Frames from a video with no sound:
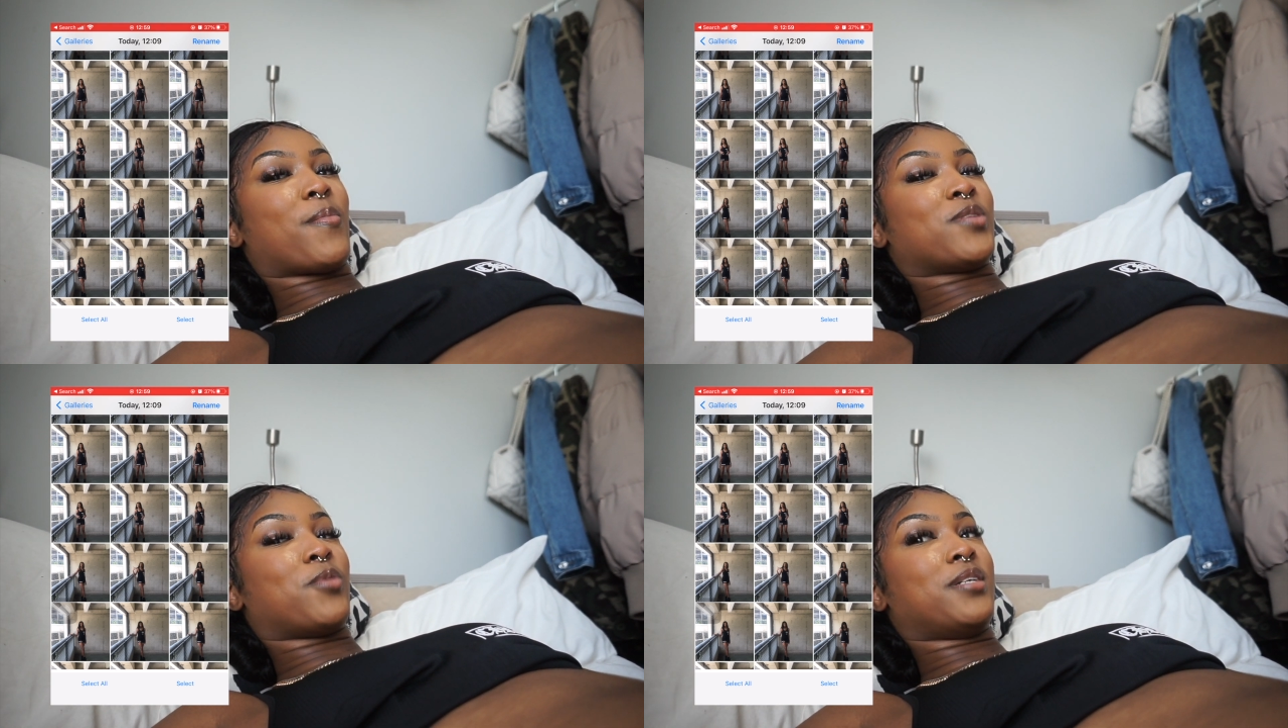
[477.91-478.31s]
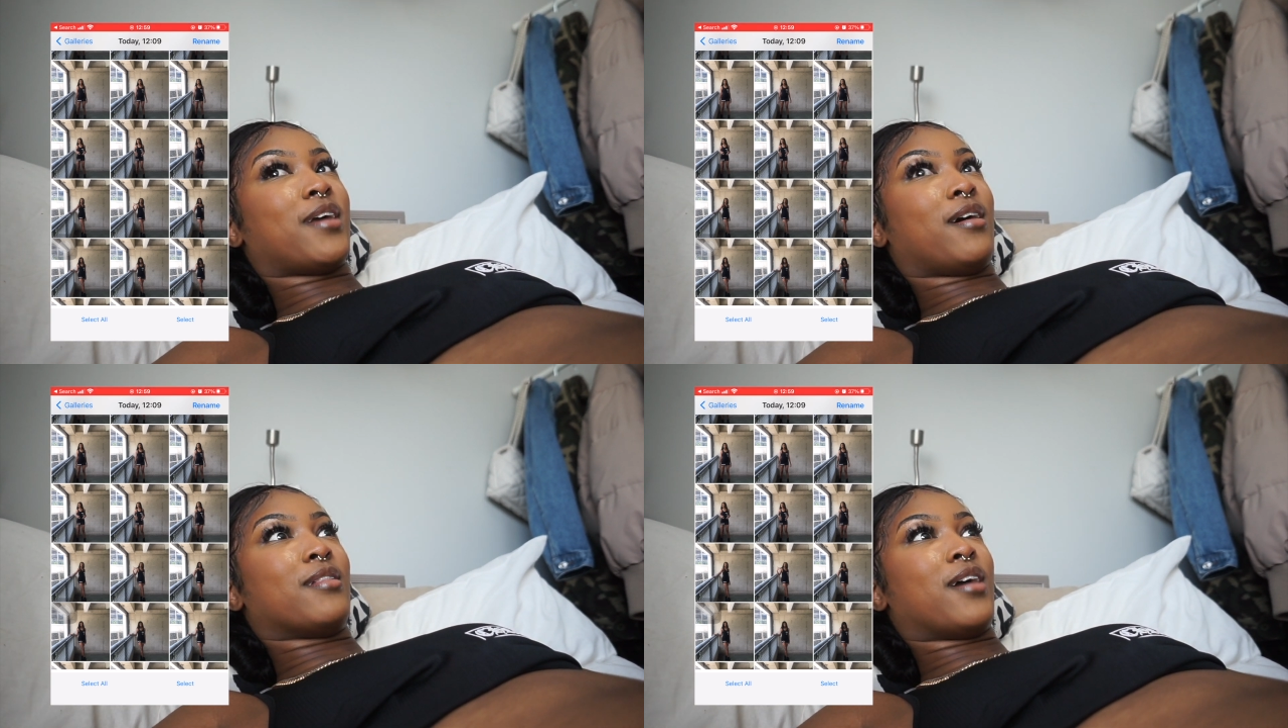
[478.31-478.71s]
That's why you
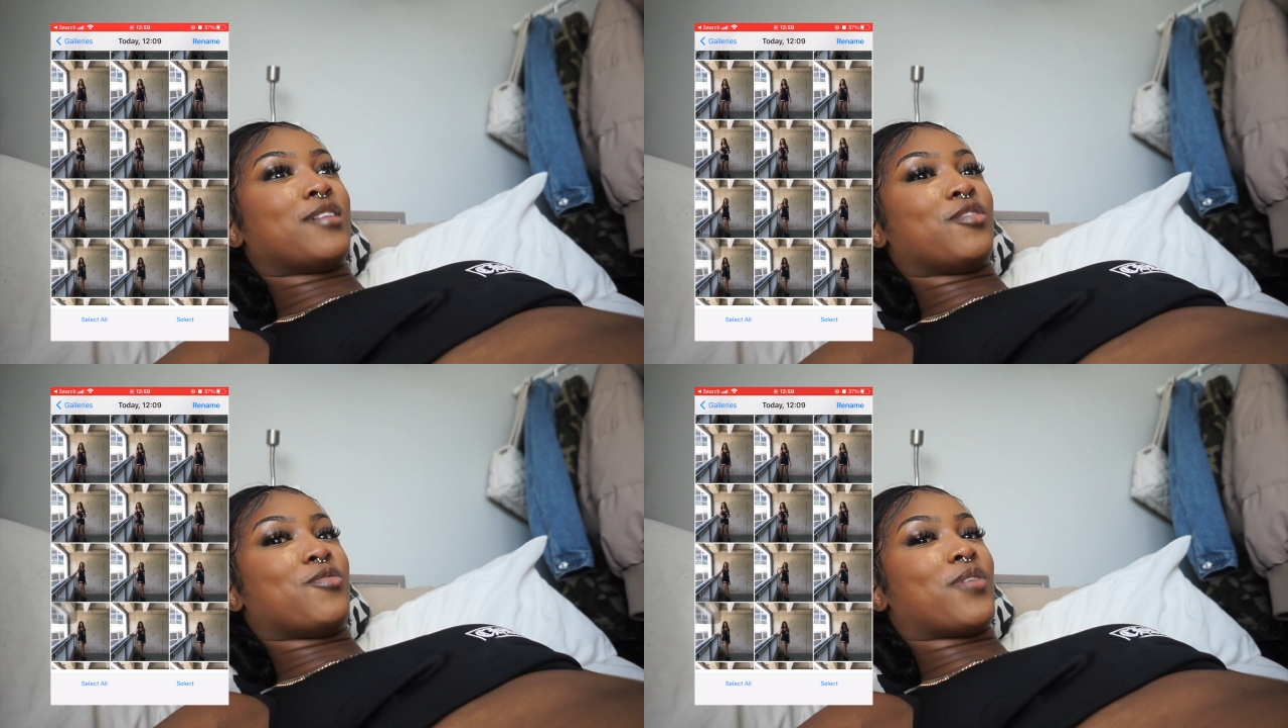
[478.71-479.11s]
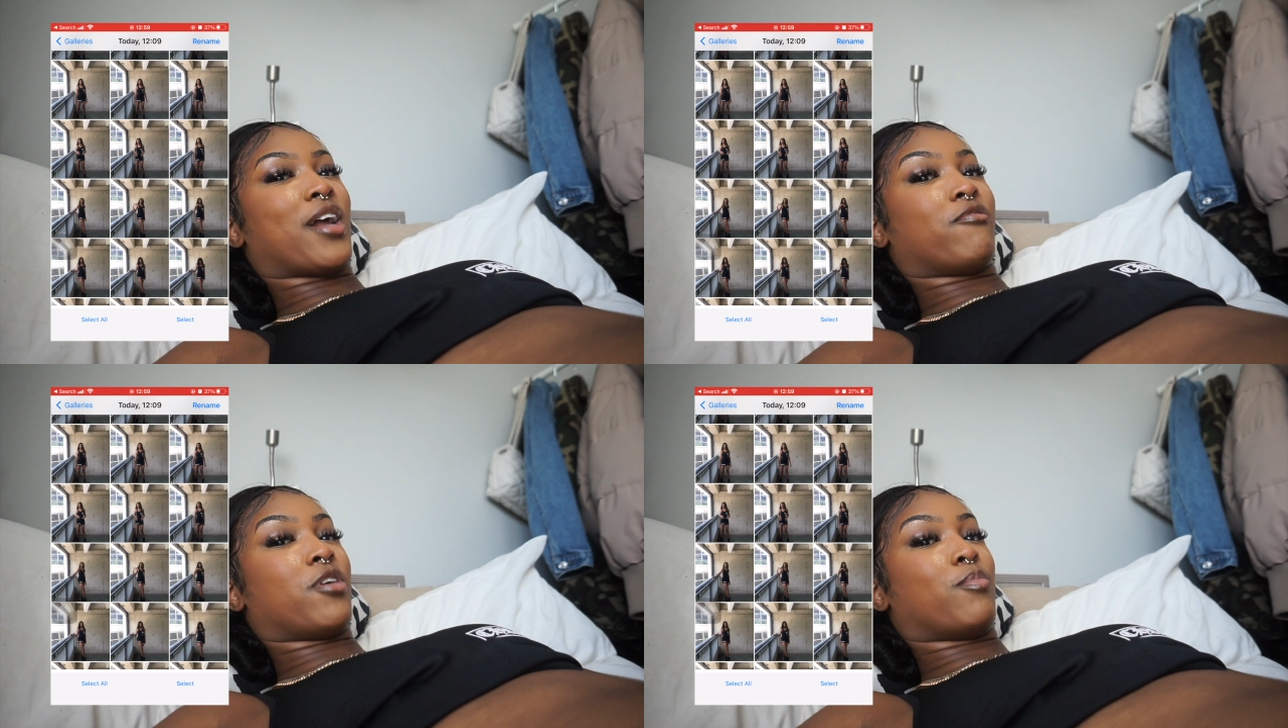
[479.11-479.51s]
take a lot so you can
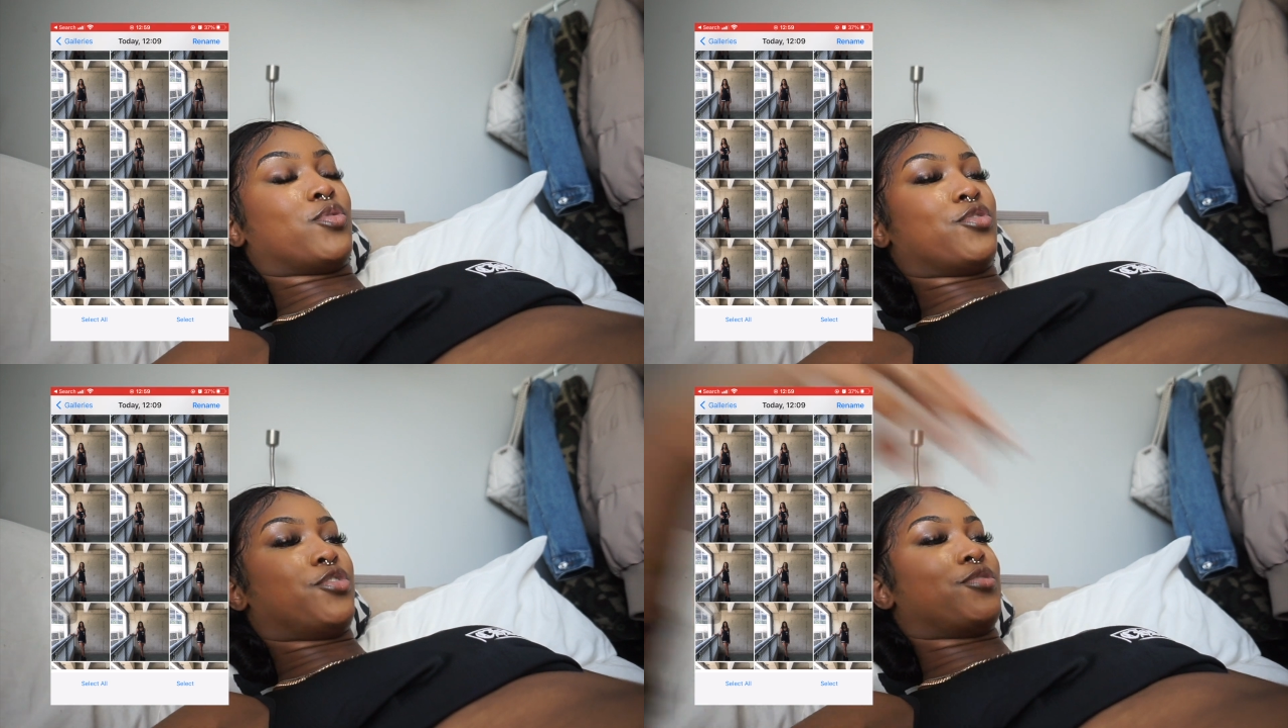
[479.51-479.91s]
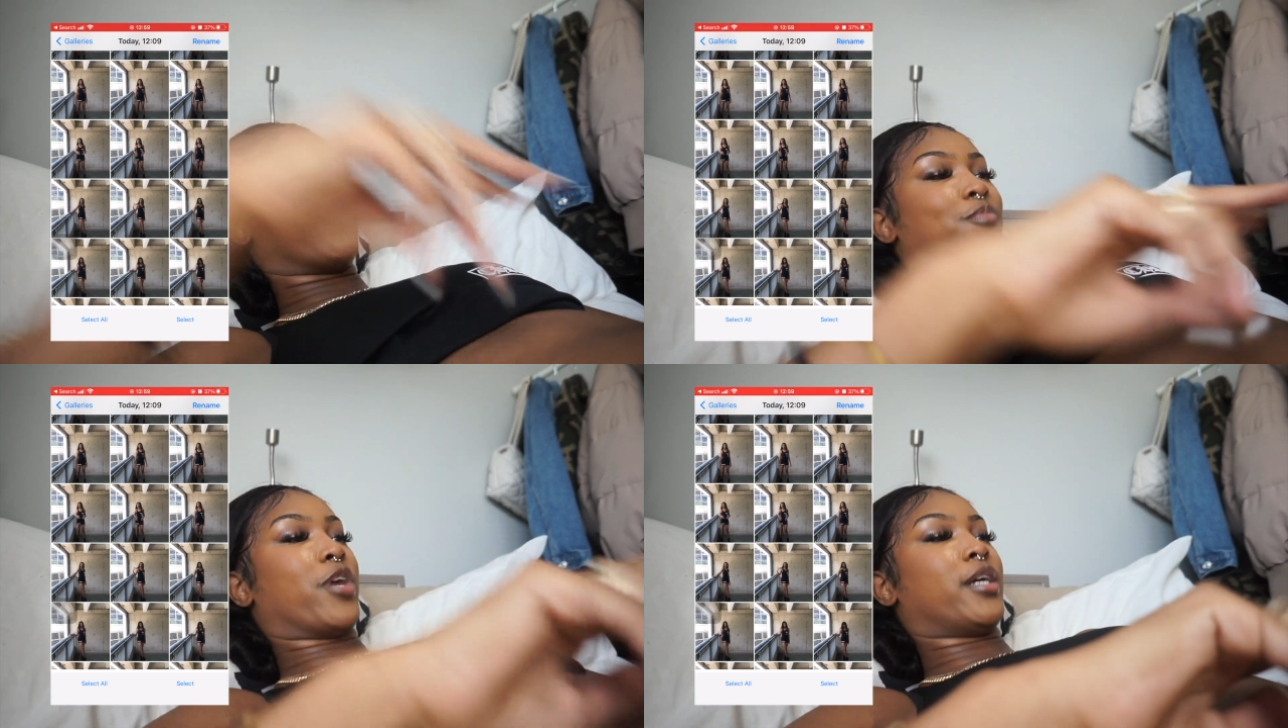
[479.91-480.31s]
have a couple to choose
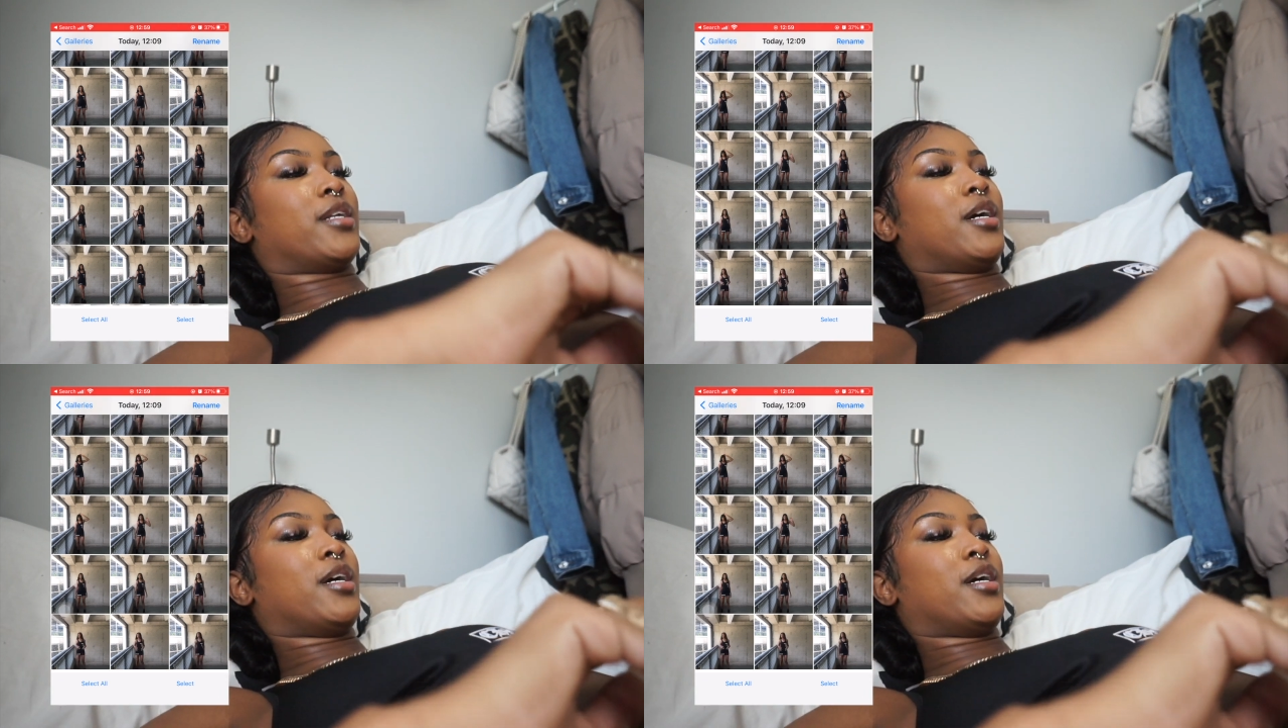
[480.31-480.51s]
from, right?